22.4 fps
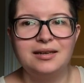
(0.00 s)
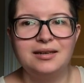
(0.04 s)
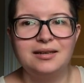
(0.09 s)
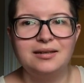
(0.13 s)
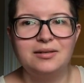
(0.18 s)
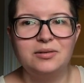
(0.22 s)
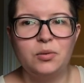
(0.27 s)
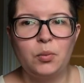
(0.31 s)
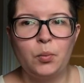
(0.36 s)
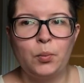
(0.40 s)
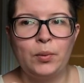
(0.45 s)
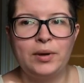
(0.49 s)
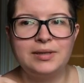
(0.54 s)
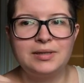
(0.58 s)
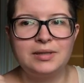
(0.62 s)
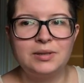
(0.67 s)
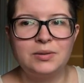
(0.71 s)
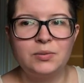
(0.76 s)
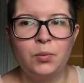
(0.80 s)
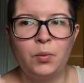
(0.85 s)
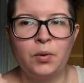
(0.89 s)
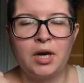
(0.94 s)

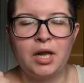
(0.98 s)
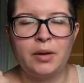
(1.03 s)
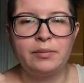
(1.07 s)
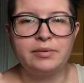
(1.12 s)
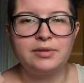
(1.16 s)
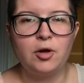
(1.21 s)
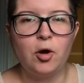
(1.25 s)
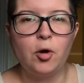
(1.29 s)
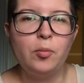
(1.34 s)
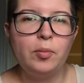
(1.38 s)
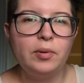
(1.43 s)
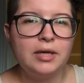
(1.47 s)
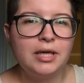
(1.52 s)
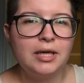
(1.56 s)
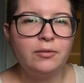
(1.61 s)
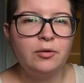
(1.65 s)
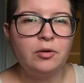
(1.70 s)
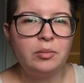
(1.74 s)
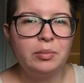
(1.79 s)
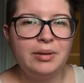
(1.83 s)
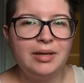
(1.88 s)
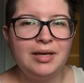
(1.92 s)
wasn't what I was hoping it
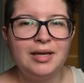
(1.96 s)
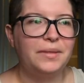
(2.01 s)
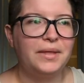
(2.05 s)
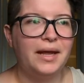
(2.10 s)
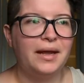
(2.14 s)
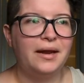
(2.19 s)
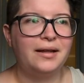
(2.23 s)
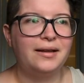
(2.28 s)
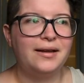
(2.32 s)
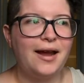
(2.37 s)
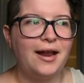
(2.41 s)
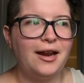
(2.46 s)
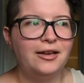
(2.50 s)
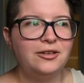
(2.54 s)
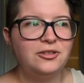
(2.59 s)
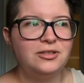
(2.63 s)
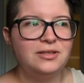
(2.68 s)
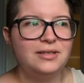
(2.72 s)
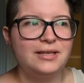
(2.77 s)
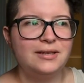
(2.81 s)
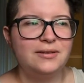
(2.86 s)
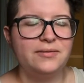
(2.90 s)
would be, and it kind of
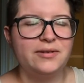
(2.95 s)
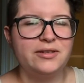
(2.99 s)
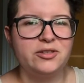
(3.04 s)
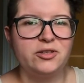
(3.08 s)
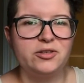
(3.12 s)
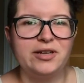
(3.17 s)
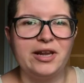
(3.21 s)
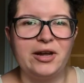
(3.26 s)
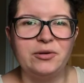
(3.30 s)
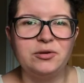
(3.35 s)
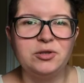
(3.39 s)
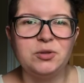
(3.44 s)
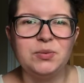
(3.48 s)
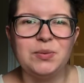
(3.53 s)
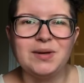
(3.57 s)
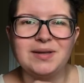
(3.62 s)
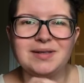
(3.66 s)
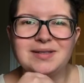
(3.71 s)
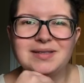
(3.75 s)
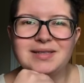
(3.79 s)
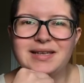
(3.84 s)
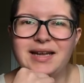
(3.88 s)
just like fizzled out
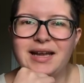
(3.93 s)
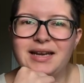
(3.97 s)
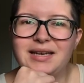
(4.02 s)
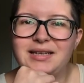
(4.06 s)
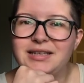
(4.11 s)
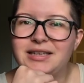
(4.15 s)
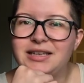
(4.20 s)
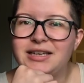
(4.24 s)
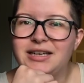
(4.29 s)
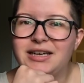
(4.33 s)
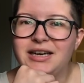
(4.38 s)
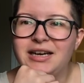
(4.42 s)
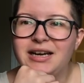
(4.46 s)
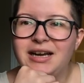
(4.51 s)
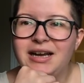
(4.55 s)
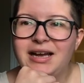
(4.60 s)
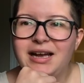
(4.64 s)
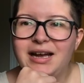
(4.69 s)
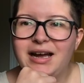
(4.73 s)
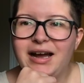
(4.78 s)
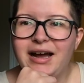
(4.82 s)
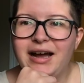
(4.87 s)
towards the end here.
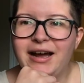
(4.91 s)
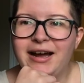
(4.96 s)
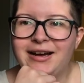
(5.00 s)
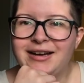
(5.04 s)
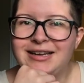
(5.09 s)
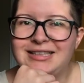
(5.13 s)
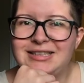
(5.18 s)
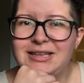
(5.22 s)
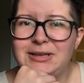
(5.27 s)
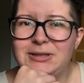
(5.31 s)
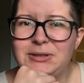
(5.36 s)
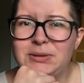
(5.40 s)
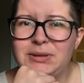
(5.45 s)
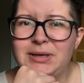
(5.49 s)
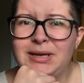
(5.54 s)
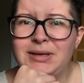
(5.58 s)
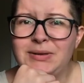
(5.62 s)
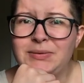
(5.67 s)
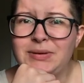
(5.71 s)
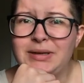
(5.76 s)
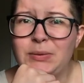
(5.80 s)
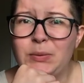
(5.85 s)
It's also
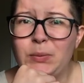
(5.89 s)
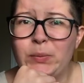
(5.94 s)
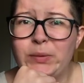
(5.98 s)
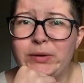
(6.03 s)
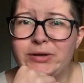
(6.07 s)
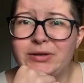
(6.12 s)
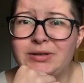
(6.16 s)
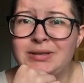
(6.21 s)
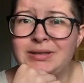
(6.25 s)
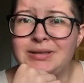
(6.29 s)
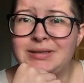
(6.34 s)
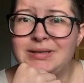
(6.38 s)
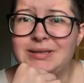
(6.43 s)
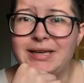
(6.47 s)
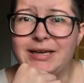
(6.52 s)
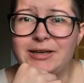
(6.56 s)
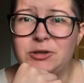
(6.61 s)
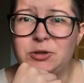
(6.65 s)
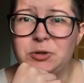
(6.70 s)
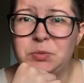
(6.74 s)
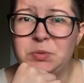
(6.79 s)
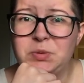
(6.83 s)
gotten like weirdly
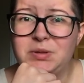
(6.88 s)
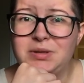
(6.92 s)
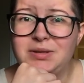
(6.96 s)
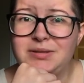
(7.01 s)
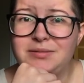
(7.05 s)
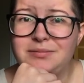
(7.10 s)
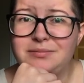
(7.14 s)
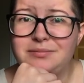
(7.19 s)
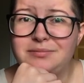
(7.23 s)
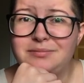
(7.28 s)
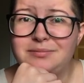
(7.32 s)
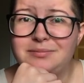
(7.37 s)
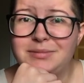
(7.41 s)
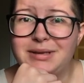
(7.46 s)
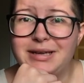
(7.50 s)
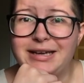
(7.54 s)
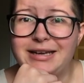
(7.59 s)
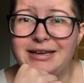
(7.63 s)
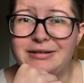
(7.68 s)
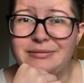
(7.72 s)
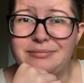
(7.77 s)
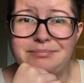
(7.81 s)
sexual.
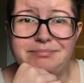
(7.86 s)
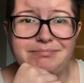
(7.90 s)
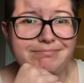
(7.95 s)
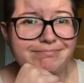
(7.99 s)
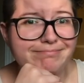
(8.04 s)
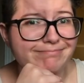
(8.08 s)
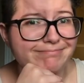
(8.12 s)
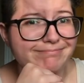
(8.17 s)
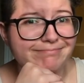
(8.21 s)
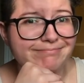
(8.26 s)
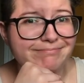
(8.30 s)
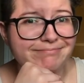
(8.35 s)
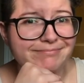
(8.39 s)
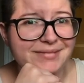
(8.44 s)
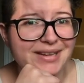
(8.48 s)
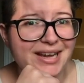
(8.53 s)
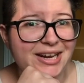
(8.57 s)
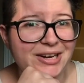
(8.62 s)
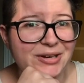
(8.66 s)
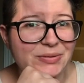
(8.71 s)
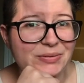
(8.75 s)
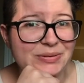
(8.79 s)
Like,
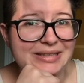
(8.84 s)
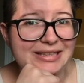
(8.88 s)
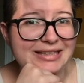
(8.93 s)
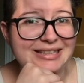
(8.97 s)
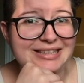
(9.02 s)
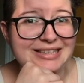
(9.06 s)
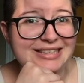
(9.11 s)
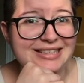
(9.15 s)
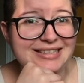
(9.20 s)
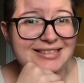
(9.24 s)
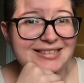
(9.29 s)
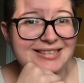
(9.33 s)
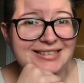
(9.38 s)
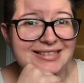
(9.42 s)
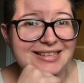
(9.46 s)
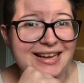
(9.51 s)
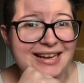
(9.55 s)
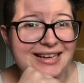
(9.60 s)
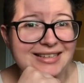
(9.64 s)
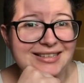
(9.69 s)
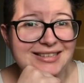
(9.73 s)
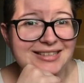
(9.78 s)
I don't need this.
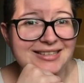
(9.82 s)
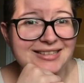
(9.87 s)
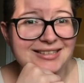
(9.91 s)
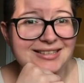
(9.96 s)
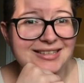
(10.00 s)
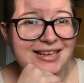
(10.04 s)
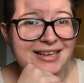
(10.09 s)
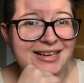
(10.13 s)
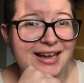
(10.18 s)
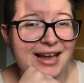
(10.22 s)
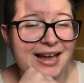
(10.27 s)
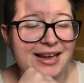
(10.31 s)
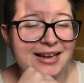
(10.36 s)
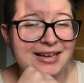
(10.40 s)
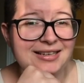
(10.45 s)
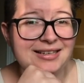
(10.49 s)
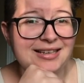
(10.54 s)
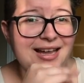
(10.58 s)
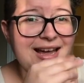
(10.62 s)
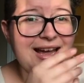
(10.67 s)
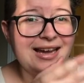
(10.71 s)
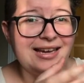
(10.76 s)

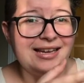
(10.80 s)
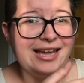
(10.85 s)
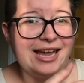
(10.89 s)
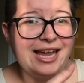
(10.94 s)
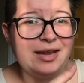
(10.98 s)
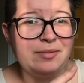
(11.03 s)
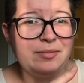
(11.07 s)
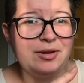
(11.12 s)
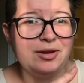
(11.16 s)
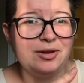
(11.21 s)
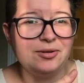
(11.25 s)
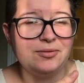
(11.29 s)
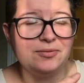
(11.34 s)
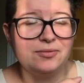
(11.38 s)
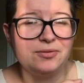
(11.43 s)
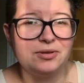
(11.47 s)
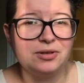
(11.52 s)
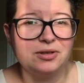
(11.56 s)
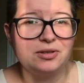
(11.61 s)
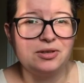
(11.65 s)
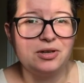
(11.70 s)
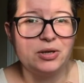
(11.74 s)
I came here
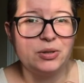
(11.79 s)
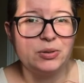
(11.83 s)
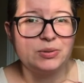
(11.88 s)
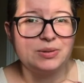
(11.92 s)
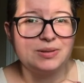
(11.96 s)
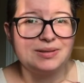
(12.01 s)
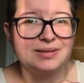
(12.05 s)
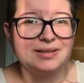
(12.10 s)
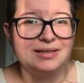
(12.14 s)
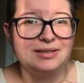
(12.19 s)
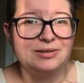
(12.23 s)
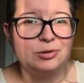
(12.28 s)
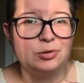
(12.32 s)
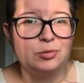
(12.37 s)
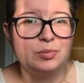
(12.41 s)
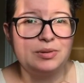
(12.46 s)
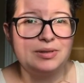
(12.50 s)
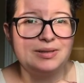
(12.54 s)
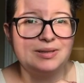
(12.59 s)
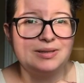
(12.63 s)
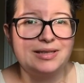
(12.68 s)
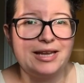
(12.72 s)
for the ghosts and to
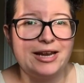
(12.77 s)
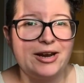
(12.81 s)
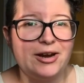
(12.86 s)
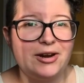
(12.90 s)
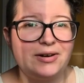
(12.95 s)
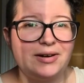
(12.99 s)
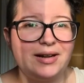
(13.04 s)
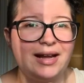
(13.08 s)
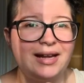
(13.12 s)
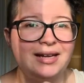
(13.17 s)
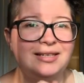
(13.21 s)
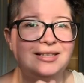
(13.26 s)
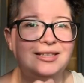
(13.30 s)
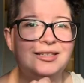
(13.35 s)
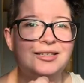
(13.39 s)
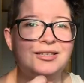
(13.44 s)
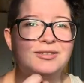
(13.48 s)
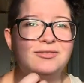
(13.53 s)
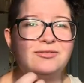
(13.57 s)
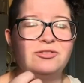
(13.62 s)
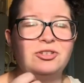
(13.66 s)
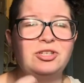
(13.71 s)
be scared. I
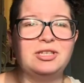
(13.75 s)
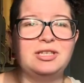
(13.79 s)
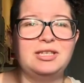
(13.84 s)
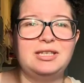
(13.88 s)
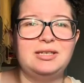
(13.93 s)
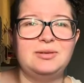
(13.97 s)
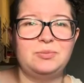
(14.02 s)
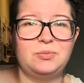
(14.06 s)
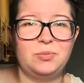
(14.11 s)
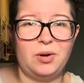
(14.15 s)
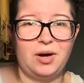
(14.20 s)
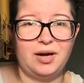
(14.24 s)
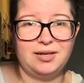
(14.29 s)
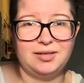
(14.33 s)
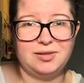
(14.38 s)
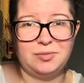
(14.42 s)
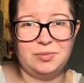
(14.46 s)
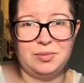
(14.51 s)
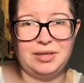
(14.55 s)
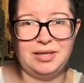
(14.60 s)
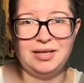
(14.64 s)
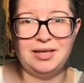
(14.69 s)
didn't really want
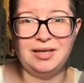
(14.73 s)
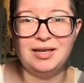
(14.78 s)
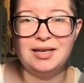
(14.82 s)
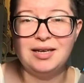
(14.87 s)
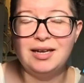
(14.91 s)
to be